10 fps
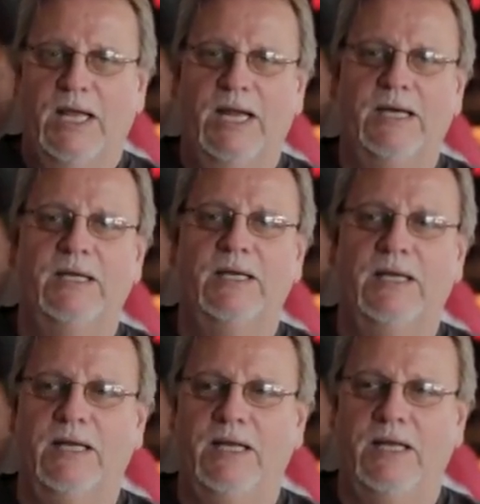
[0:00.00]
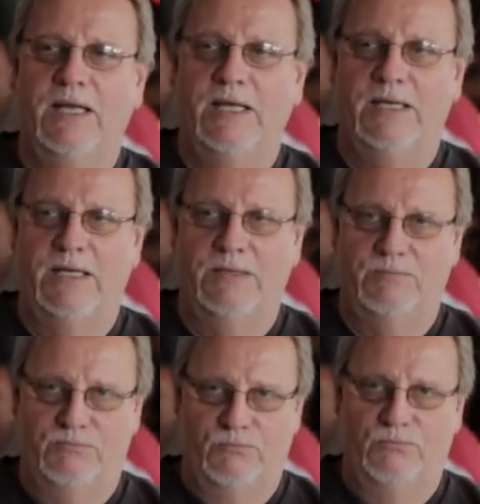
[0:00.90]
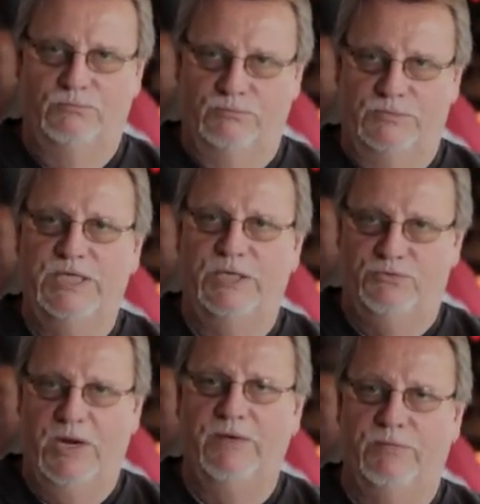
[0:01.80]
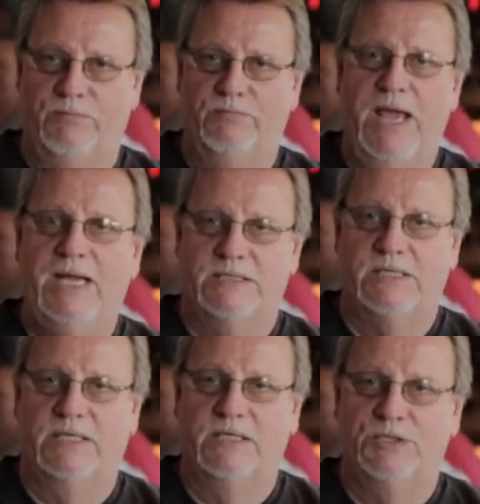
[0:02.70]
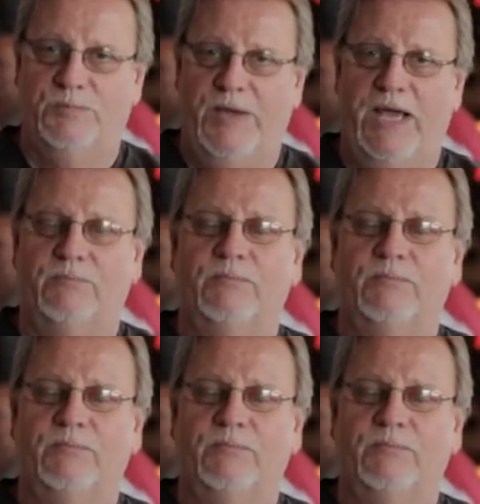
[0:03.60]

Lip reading: and he did a travel magazine in Japan.